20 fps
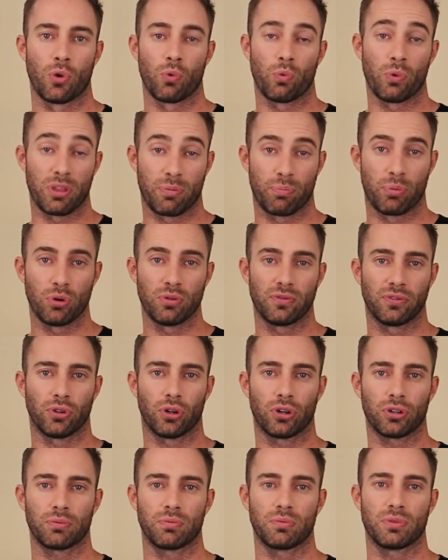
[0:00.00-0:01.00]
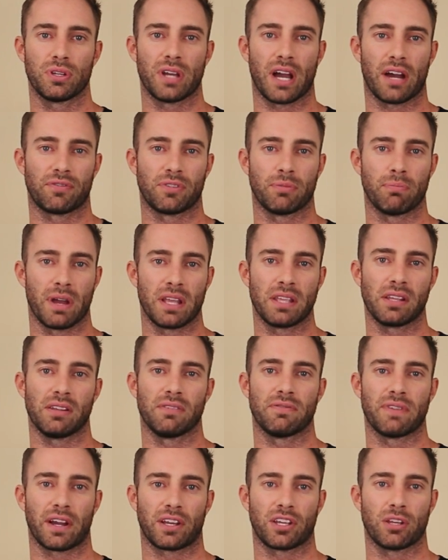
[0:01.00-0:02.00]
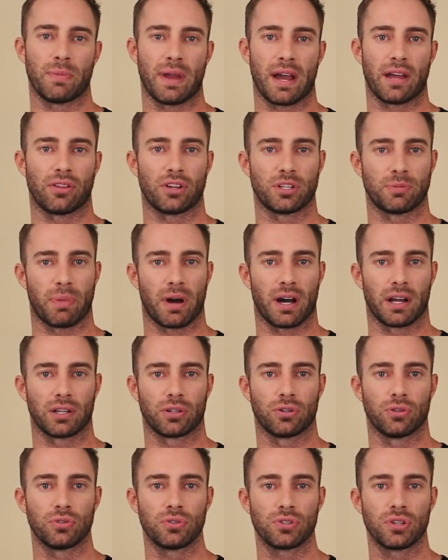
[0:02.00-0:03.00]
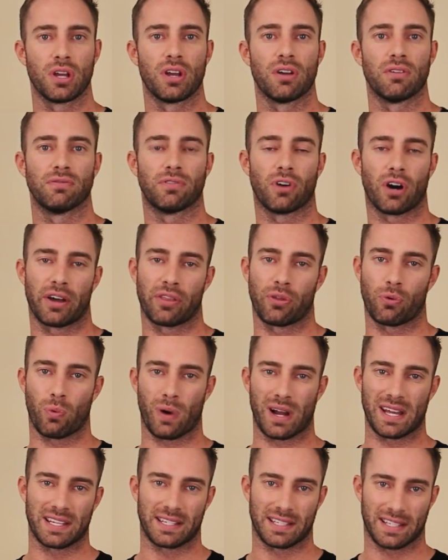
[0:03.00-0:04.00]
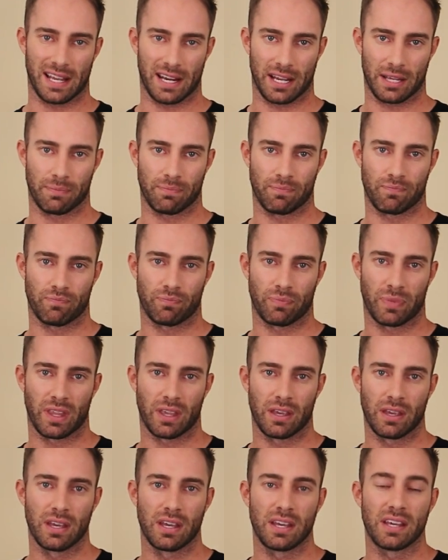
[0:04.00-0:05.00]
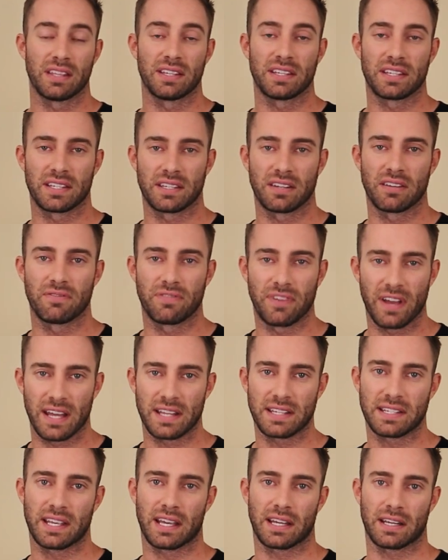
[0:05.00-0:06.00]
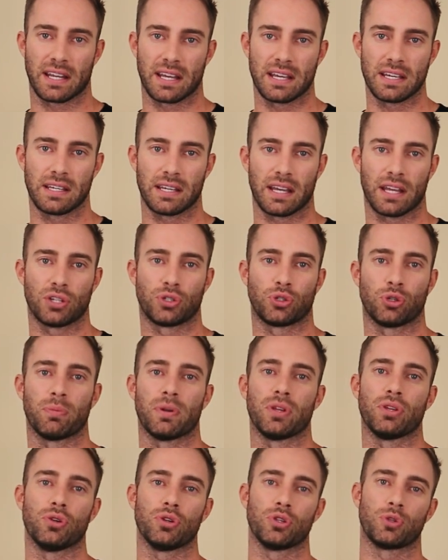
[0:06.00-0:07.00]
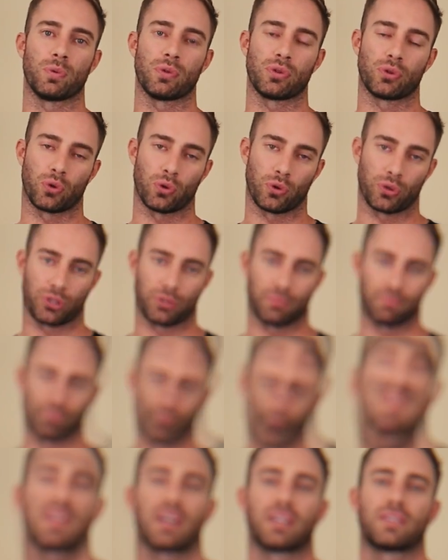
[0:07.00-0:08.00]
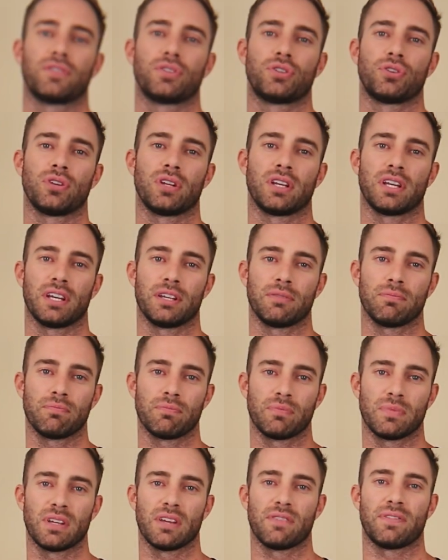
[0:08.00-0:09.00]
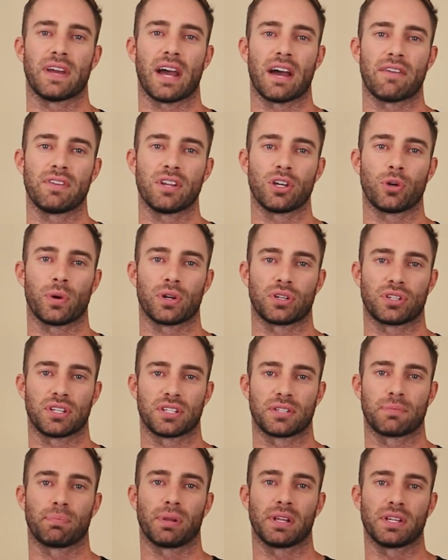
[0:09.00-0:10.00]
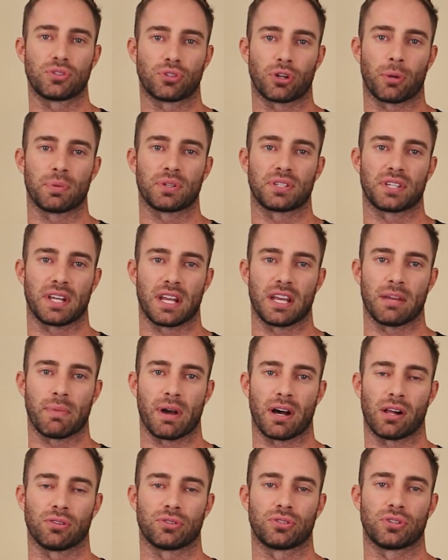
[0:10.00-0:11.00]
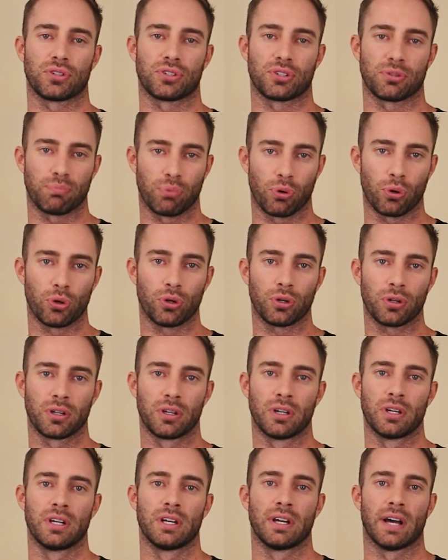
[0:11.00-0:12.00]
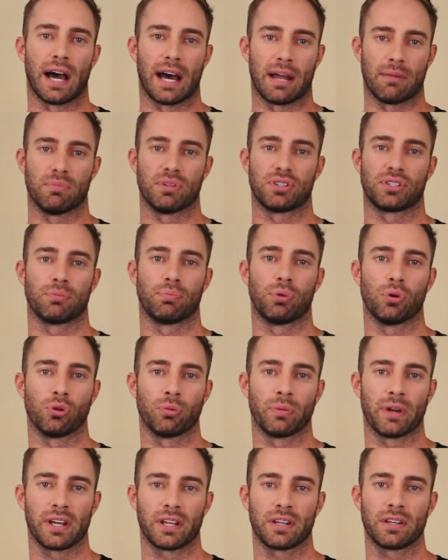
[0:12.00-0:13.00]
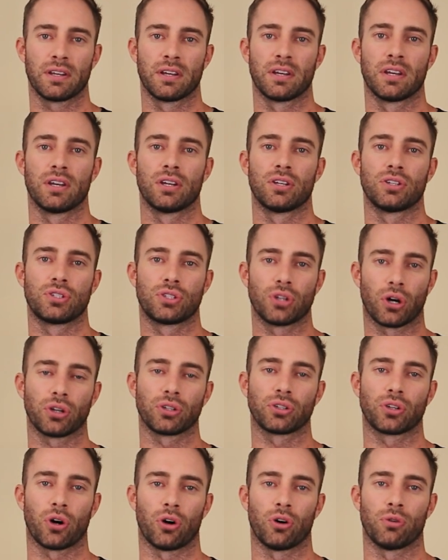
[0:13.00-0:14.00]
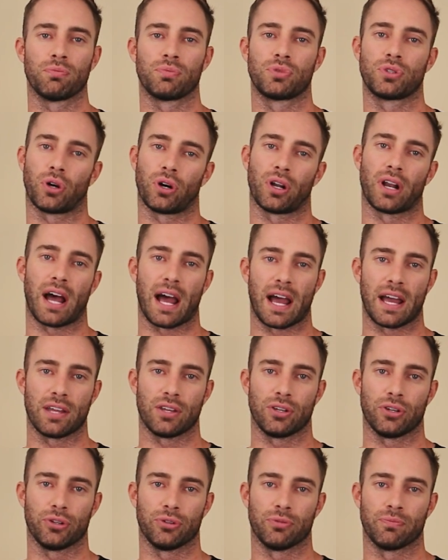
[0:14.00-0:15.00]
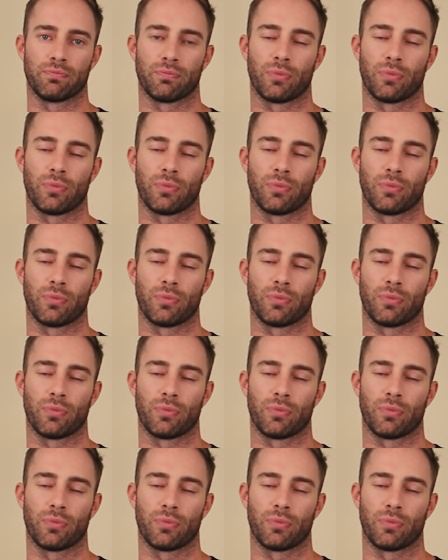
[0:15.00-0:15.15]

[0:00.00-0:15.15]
With pool flock, you have to manually vacuum out those particles via the waste setting. This is an advanced technique and should be used with caution. Thanks for tuning in. If you have any questions, please drop us an email to support@mrpoolman.com.au.